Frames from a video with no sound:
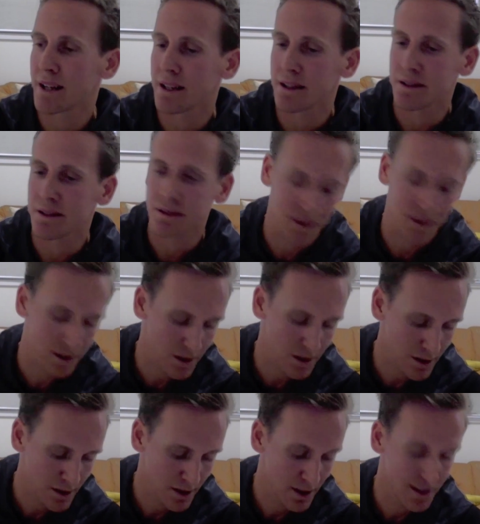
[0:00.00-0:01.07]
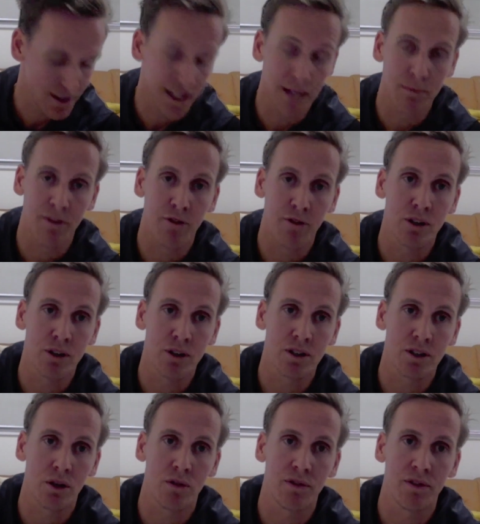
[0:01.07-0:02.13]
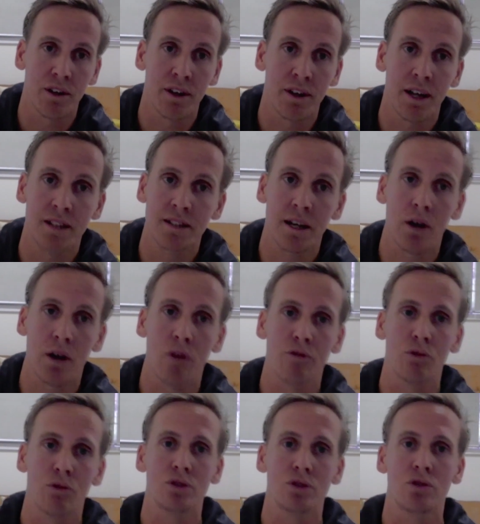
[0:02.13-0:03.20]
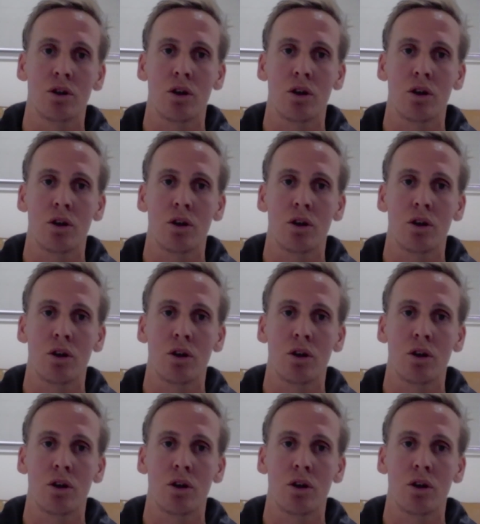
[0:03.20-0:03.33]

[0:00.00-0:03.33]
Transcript: is the team before yourself, and that's how I've always tried to